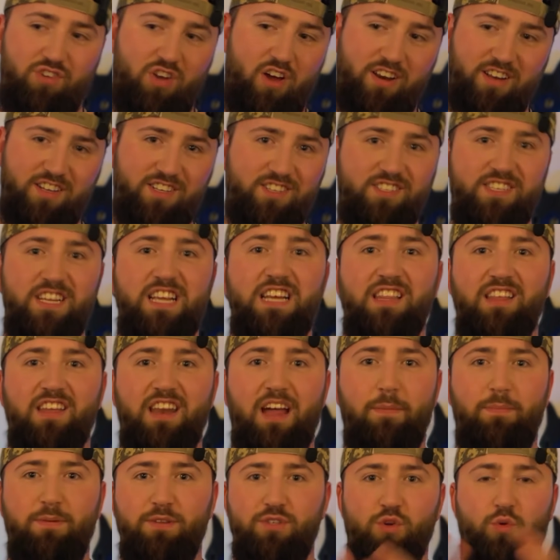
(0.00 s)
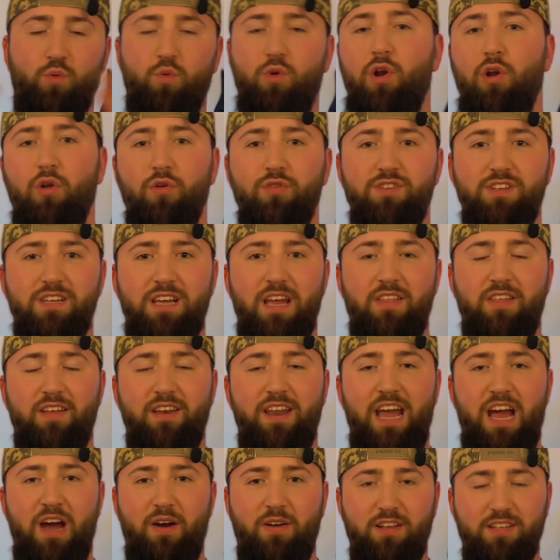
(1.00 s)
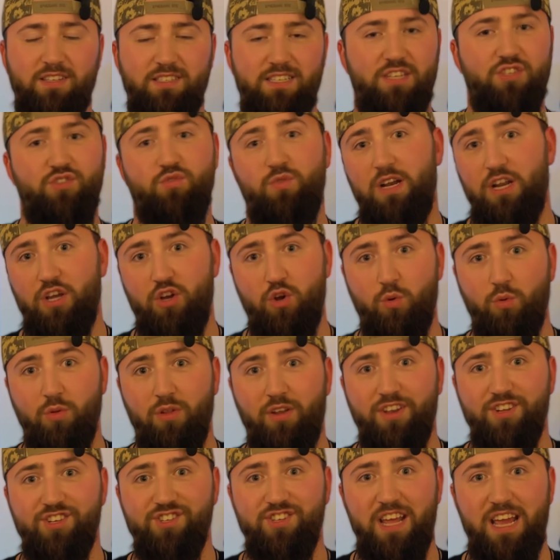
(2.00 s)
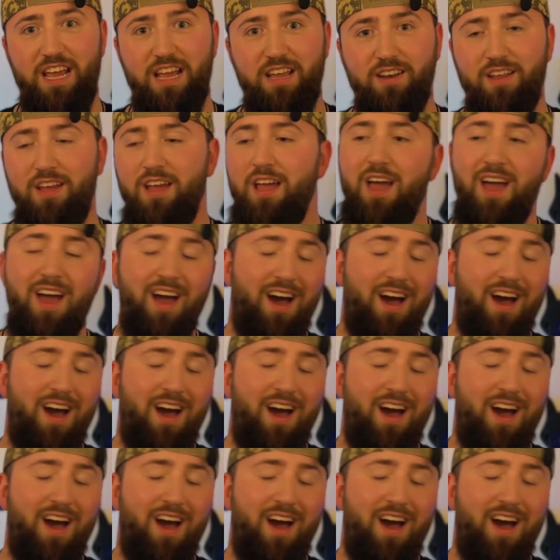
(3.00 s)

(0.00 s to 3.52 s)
kind of seal it up. It's all glued together now, and it sits really cool on the stand.